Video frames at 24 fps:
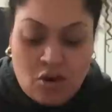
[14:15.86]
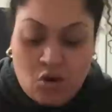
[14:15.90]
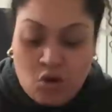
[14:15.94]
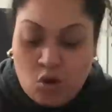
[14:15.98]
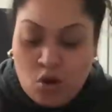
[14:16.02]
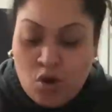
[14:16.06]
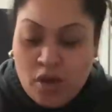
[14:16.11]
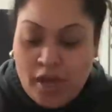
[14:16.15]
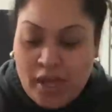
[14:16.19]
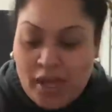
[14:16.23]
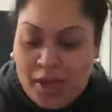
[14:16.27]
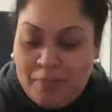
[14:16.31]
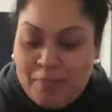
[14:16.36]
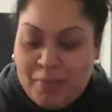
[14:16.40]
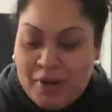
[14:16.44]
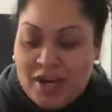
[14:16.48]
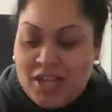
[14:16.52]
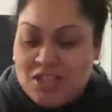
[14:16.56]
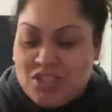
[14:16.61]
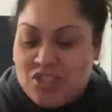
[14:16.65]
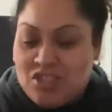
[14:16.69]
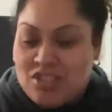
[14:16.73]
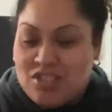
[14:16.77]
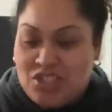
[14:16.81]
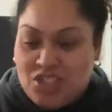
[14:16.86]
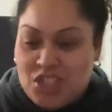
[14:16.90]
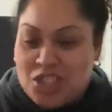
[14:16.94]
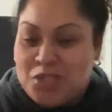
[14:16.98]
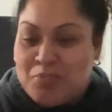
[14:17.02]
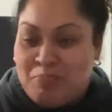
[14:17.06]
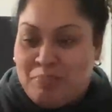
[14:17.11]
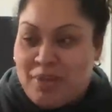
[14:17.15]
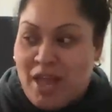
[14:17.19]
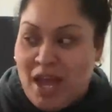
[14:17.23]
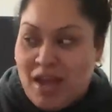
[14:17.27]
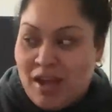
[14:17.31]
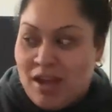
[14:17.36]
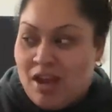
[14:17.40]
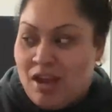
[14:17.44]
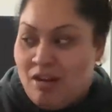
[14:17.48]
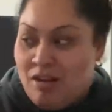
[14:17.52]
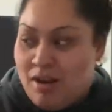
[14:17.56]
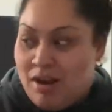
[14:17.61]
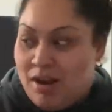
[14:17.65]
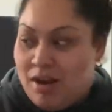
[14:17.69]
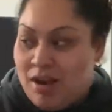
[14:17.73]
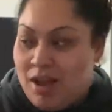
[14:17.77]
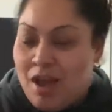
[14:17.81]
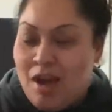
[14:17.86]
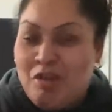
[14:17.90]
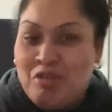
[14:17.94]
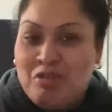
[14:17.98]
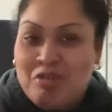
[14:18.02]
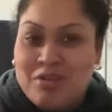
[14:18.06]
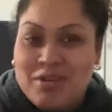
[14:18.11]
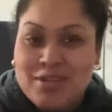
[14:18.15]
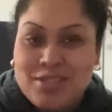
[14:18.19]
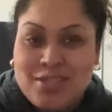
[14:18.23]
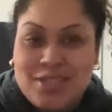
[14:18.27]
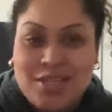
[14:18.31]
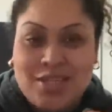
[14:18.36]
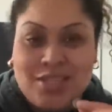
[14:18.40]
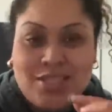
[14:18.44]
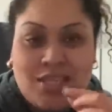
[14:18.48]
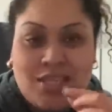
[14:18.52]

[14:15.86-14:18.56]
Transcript: Oi, but it's just black currant. Mm, how good is this?